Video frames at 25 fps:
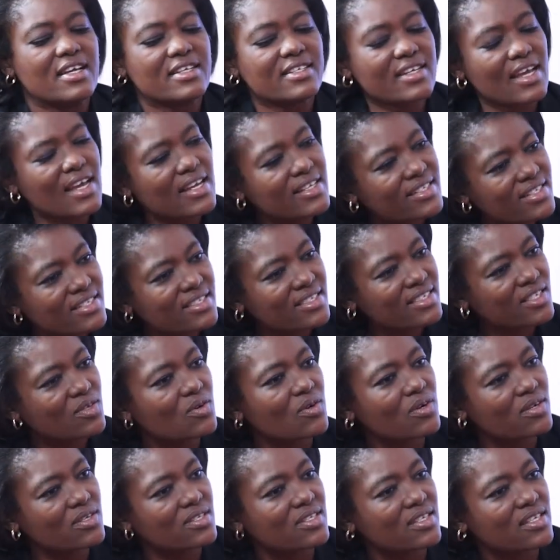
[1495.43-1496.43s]
10 in
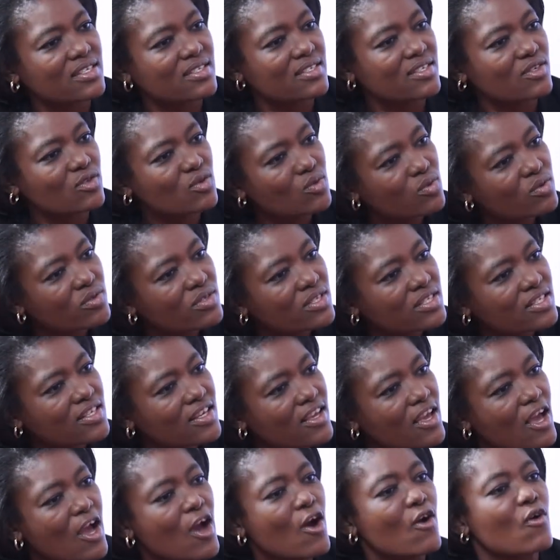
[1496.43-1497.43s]

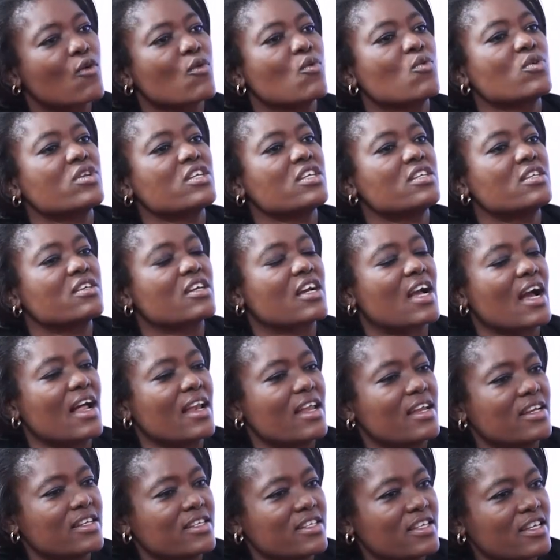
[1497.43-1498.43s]
Tuzi, Kuditi
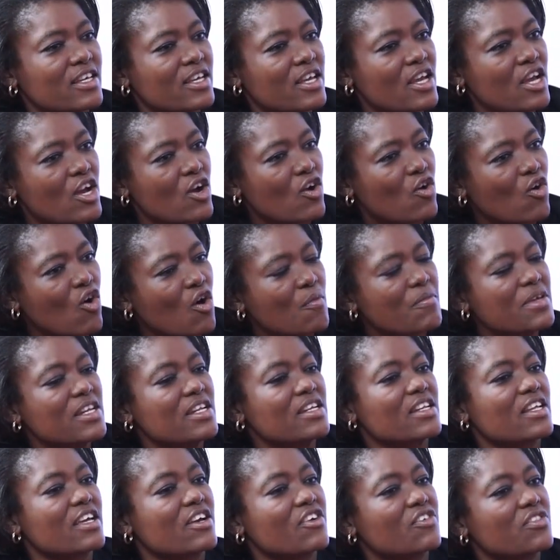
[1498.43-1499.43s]
Karendi,
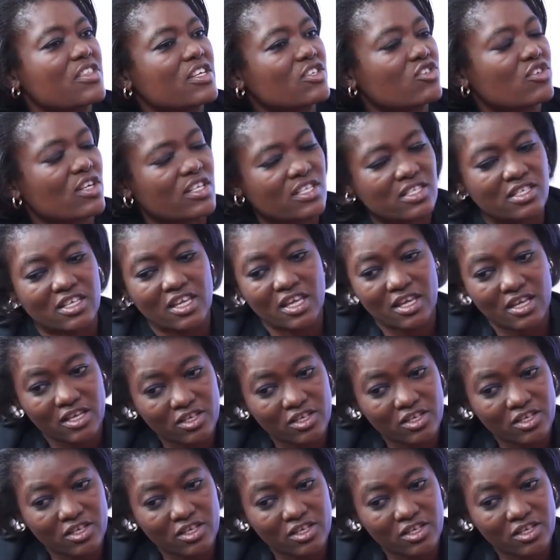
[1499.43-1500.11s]
community health insurance